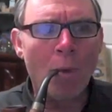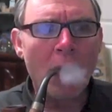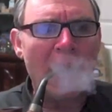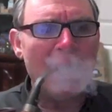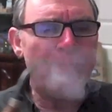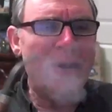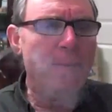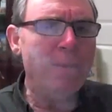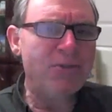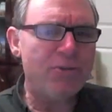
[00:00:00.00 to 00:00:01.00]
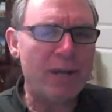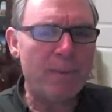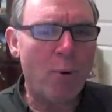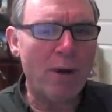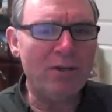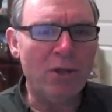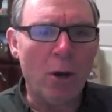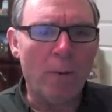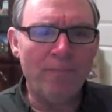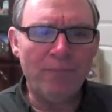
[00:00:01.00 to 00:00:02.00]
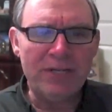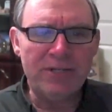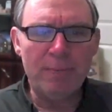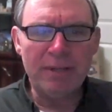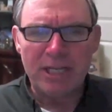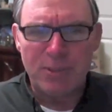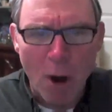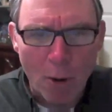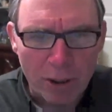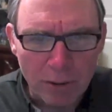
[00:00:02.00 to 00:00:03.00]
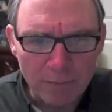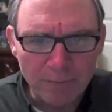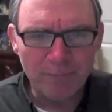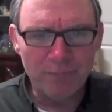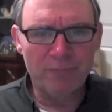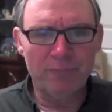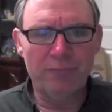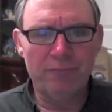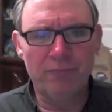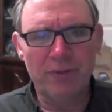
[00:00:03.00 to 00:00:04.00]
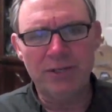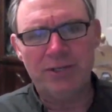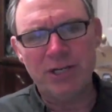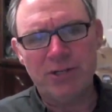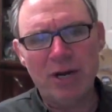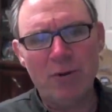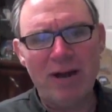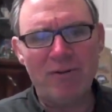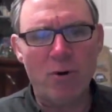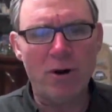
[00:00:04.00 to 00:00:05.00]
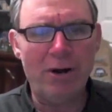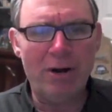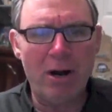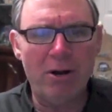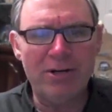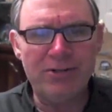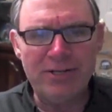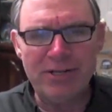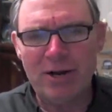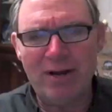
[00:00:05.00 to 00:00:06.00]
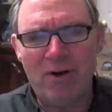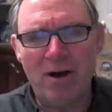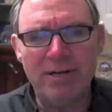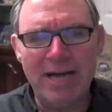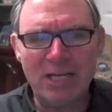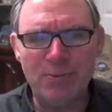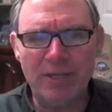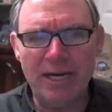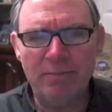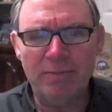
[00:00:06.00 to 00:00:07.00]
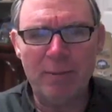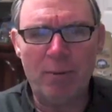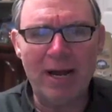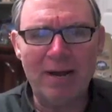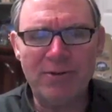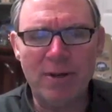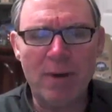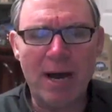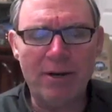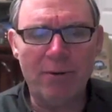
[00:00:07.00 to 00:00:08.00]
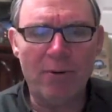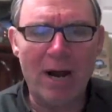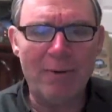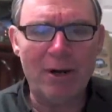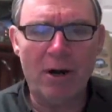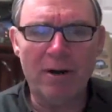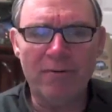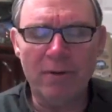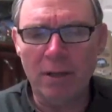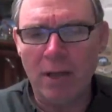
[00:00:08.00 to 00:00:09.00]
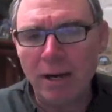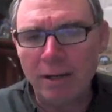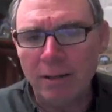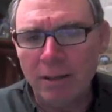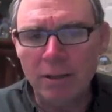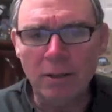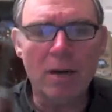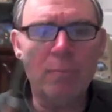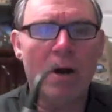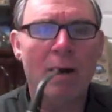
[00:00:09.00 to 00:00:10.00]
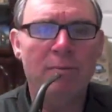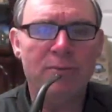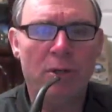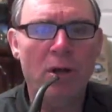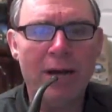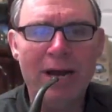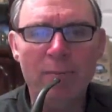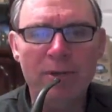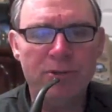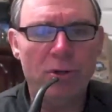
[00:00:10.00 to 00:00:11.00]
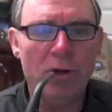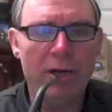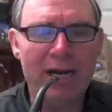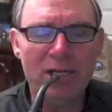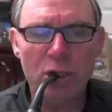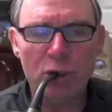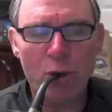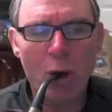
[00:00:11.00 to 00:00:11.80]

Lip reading: And he made an interesting point, though. He said, but they smoke. He says they don't have coronary artery disease, they don't have heart attacks, but they probably have some high regard of lung problems or lung ailments or lung cancers.